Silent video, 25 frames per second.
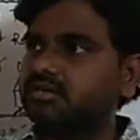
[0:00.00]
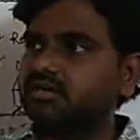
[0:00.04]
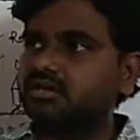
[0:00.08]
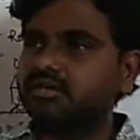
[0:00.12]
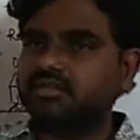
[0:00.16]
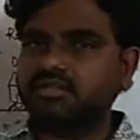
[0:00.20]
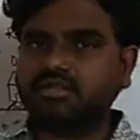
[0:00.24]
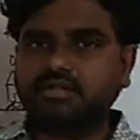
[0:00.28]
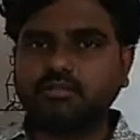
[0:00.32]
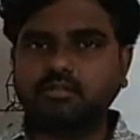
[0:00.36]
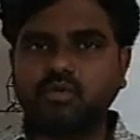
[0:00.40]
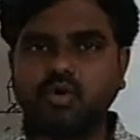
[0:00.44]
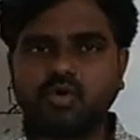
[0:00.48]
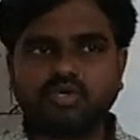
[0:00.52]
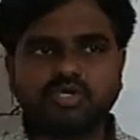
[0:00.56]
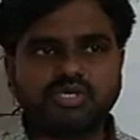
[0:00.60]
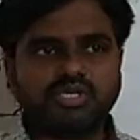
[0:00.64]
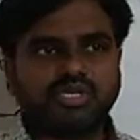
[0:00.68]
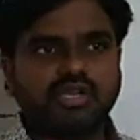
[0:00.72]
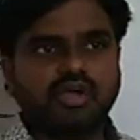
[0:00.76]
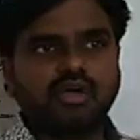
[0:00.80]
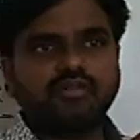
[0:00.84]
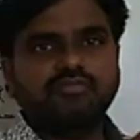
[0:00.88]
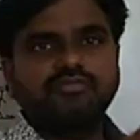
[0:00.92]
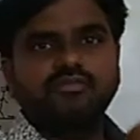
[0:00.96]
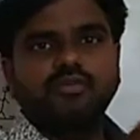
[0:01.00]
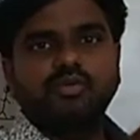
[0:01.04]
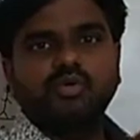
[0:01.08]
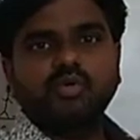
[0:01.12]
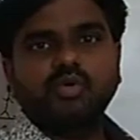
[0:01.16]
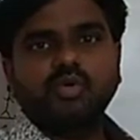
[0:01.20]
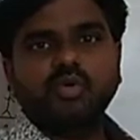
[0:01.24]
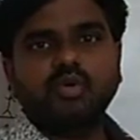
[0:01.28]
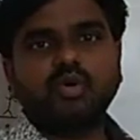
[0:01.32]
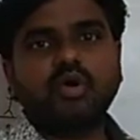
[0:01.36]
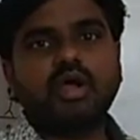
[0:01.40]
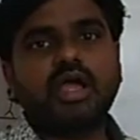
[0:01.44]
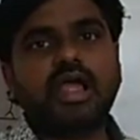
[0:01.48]
the motion of
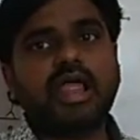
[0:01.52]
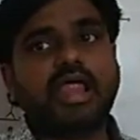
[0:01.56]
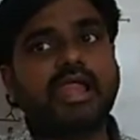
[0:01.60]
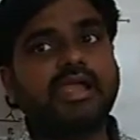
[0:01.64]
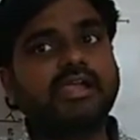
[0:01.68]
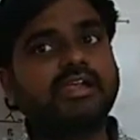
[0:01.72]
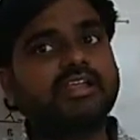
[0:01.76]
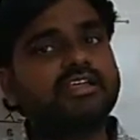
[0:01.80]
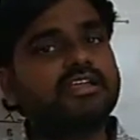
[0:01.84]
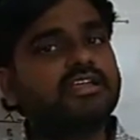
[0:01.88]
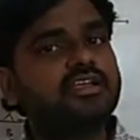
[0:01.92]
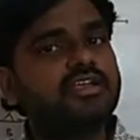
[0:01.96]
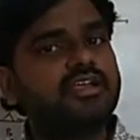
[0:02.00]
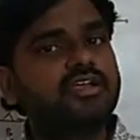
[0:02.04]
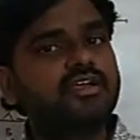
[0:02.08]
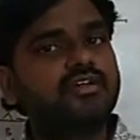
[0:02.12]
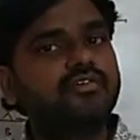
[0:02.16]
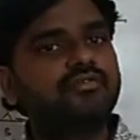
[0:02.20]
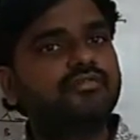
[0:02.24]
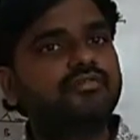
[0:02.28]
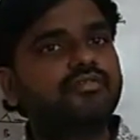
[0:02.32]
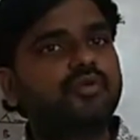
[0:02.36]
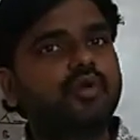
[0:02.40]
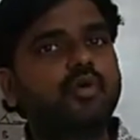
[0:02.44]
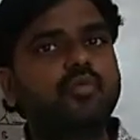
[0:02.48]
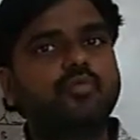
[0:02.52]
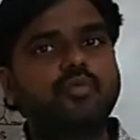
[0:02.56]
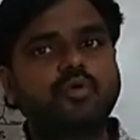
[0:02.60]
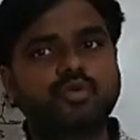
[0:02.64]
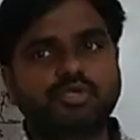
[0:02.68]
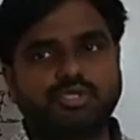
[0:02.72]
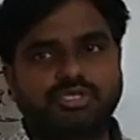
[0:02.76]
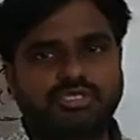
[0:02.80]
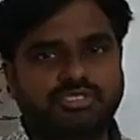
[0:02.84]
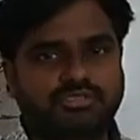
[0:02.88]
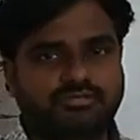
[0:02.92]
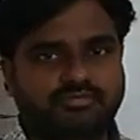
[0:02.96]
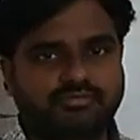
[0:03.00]
to and fro
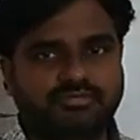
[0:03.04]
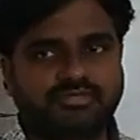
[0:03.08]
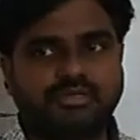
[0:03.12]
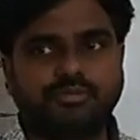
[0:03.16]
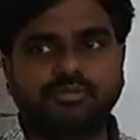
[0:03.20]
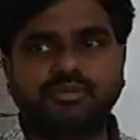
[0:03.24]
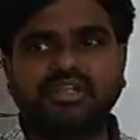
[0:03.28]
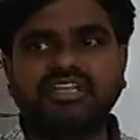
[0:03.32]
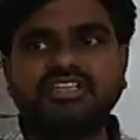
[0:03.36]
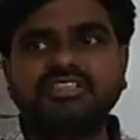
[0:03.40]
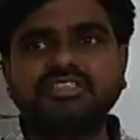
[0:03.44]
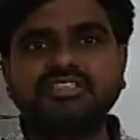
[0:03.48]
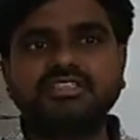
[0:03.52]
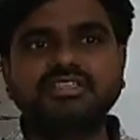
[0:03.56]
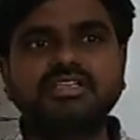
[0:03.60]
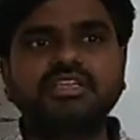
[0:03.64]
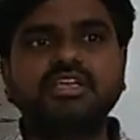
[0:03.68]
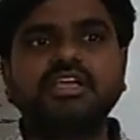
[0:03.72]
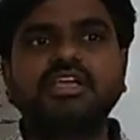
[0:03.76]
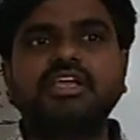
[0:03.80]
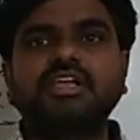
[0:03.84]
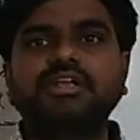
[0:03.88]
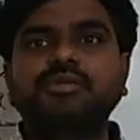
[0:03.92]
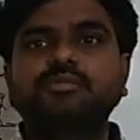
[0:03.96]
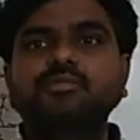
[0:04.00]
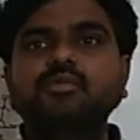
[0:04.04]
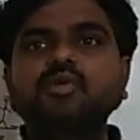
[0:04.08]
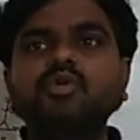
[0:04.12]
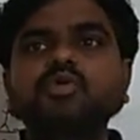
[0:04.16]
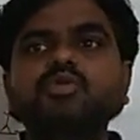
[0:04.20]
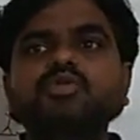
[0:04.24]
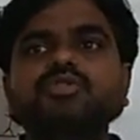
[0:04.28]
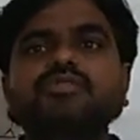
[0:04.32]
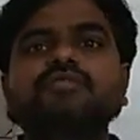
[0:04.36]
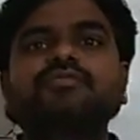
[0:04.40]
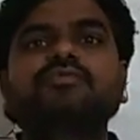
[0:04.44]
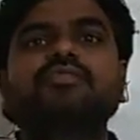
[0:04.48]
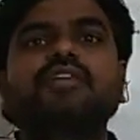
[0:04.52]
motion. That means it
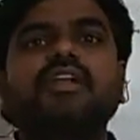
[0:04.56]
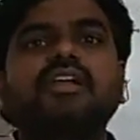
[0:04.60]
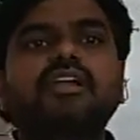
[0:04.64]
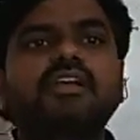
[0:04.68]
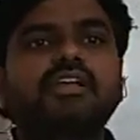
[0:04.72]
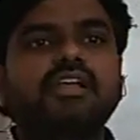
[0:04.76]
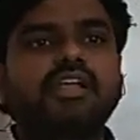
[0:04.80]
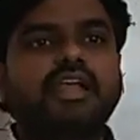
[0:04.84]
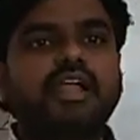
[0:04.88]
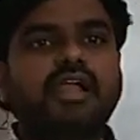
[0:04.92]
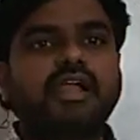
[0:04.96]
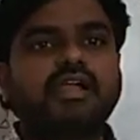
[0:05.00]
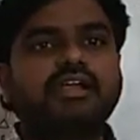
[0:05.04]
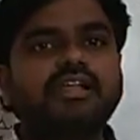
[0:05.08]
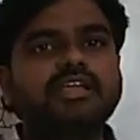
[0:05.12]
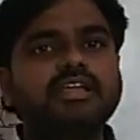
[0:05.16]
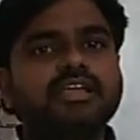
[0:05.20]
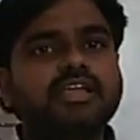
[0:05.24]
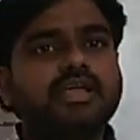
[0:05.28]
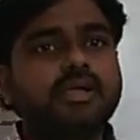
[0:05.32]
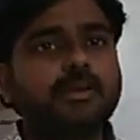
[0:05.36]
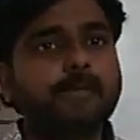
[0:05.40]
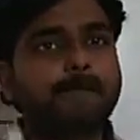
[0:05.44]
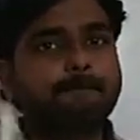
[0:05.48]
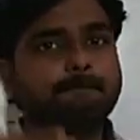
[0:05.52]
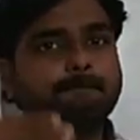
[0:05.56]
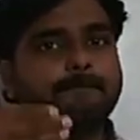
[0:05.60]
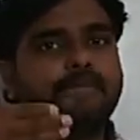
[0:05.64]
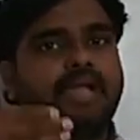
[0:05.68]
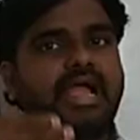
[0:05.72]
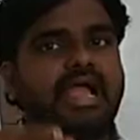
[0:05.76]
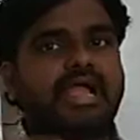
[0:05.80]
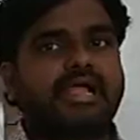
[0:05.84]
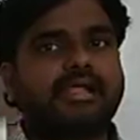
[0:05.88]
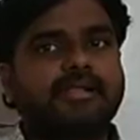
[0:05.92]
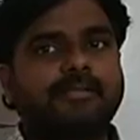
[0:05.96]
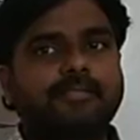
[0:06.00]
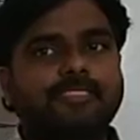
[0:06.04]
moves front and
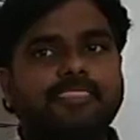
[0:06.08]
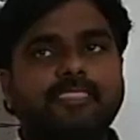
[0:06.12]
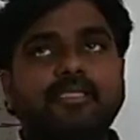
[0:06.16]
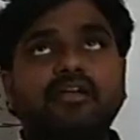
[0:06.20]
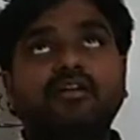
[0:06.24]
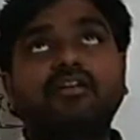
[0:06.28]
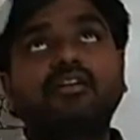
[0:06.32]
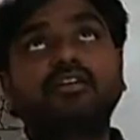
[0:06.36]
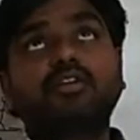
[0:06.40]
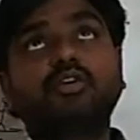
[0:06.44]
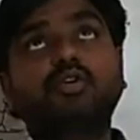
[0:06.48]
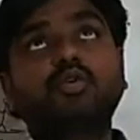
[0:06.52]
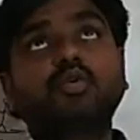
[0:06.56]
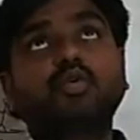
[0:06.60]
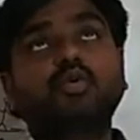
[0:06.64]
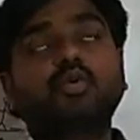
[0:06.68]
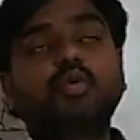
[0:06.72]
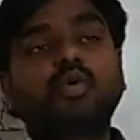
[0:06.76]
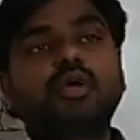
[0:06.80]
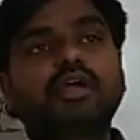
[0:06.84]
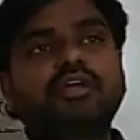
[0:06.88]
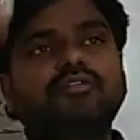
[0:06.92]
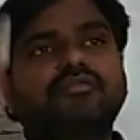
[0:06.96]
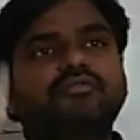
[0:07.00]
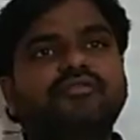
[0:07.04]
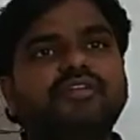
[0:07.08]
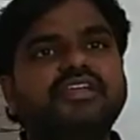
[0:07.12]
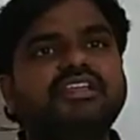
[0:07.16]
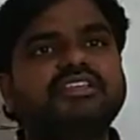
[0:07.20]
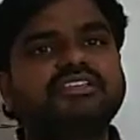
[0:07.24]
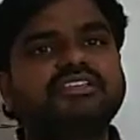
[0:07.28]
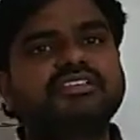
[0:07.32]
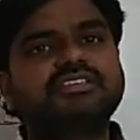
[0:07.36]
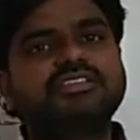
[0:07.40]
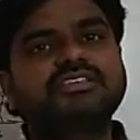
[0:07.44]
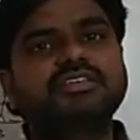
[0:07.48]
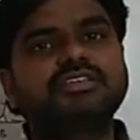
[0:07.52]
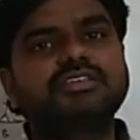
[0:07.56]
back to a
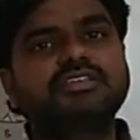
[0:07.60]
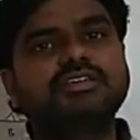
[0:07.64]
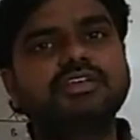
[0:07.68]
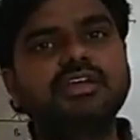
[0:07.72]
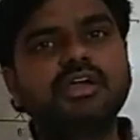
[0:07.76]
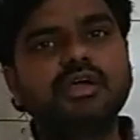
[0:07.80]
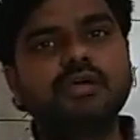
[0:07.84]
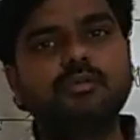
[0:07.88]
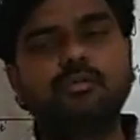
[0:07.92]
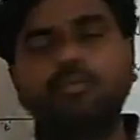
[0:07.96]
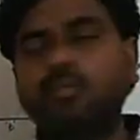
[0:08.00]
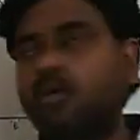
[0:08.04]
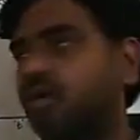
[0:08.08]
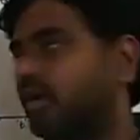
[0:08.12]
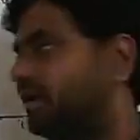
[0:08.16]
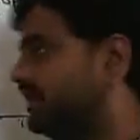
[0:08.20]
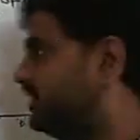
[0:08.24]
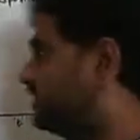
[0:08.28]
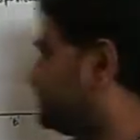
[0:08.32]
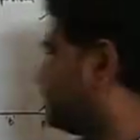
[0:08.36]
fixed point.